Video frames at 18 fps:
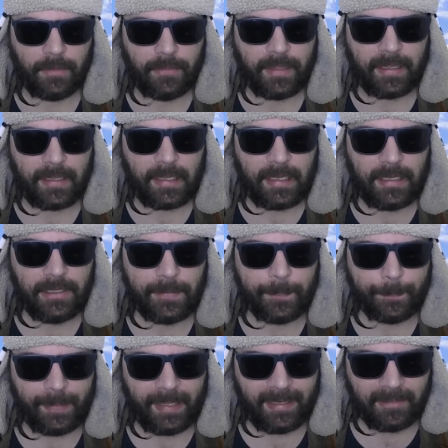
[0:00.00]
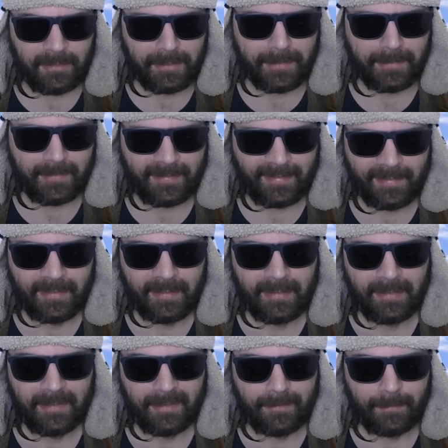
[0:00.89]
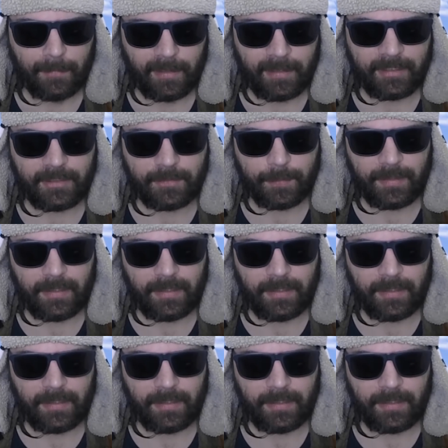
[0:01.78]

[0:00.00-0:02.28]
I think independent might